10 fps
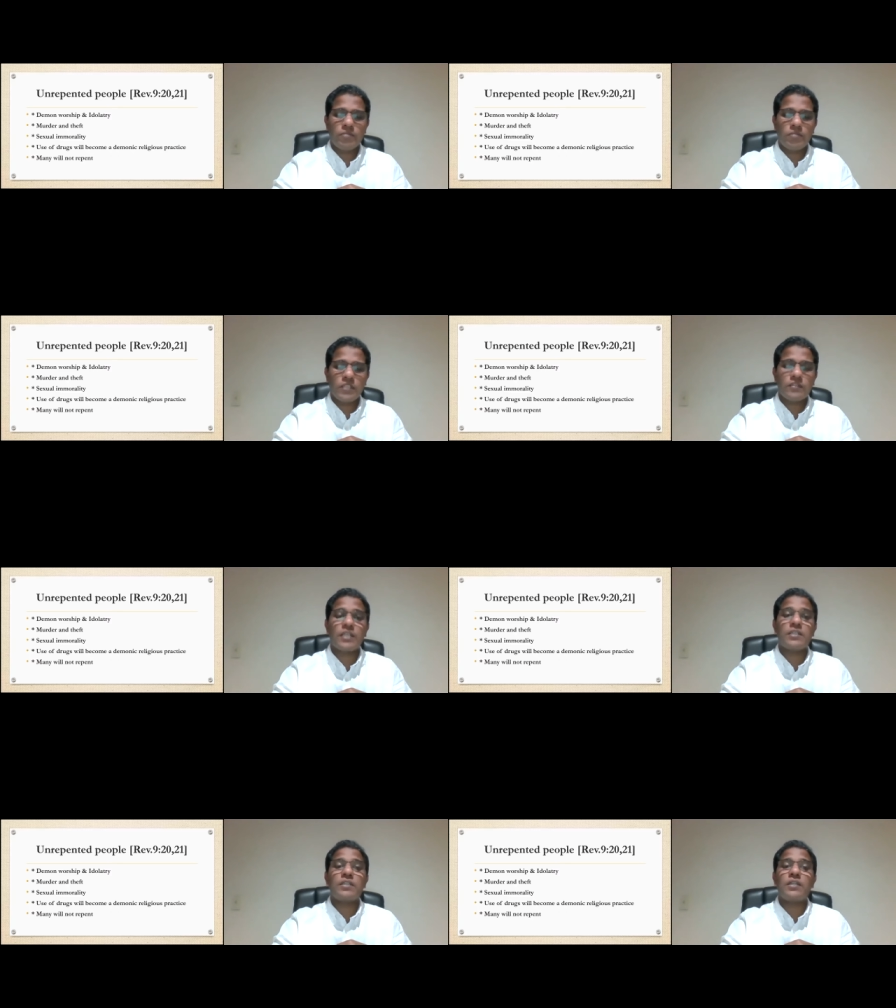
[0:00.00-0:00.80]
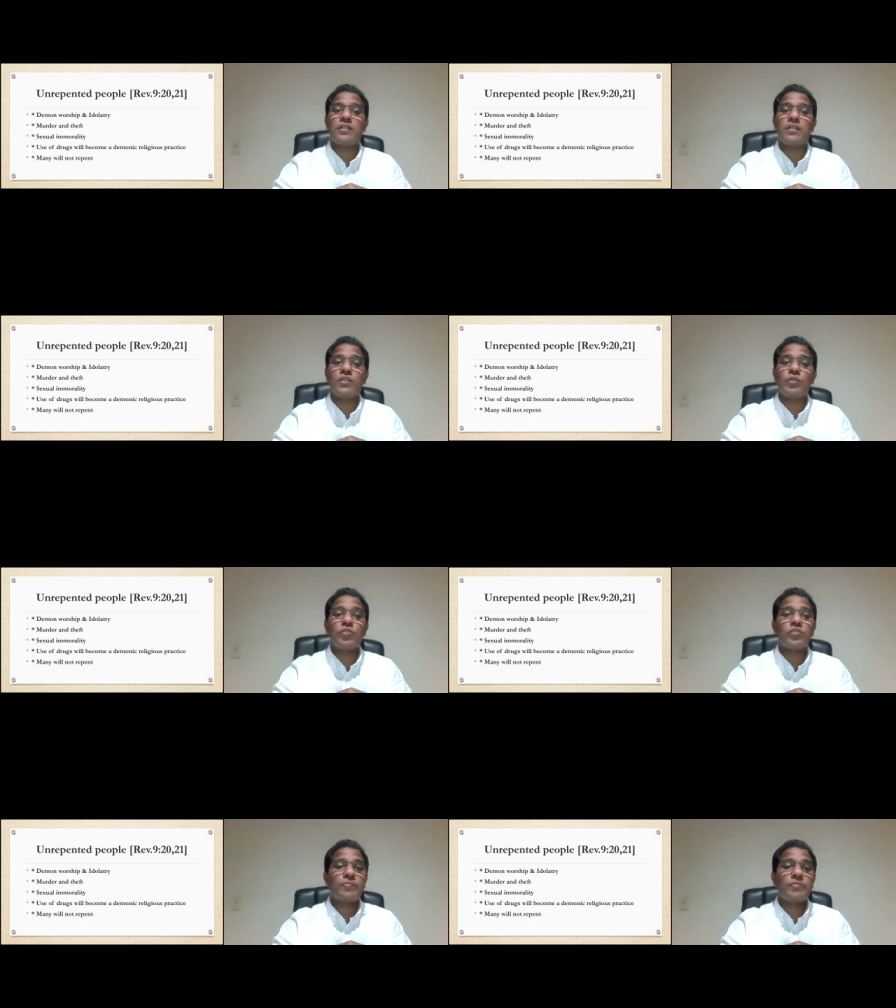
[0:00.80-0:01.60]
what is that the, the, the
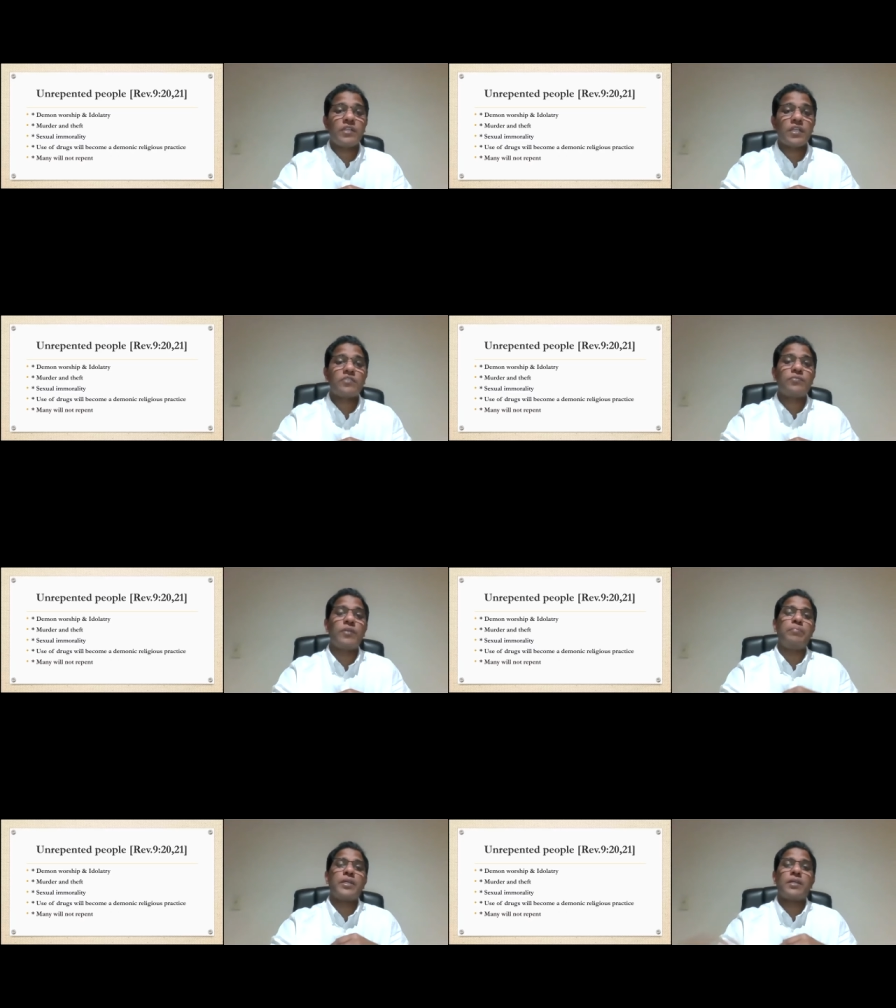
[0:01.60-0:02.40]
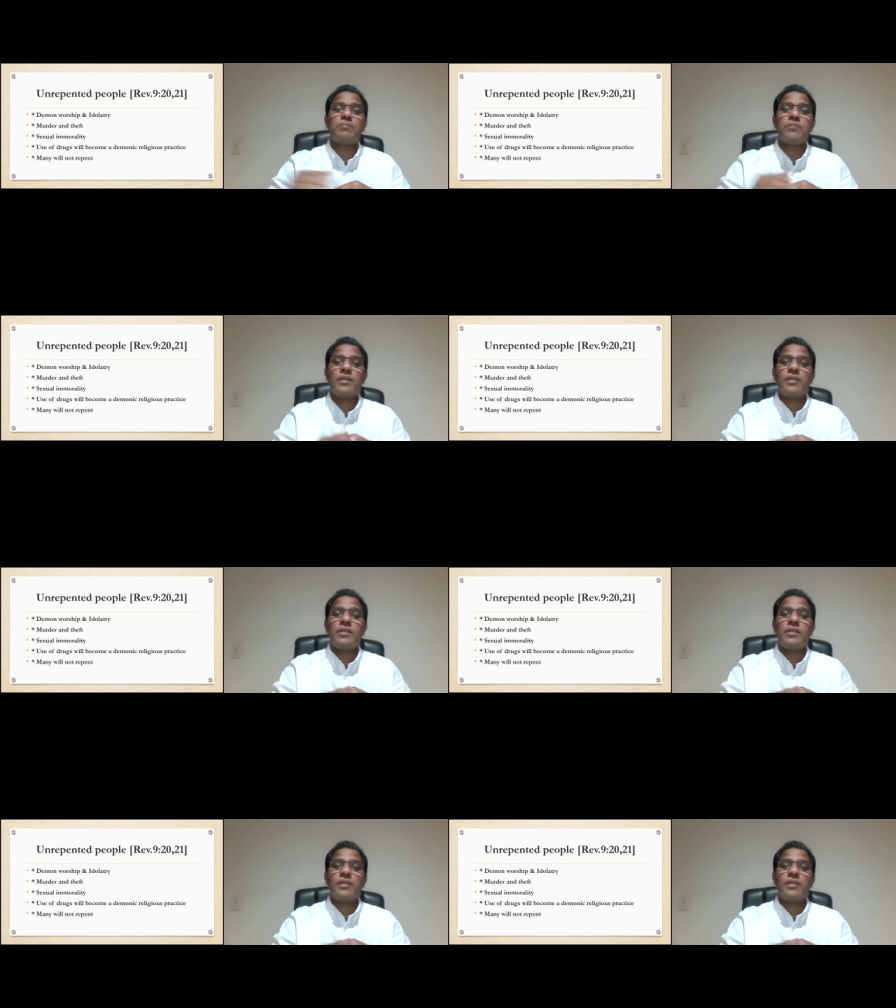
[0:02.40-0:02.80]
use of drugs will become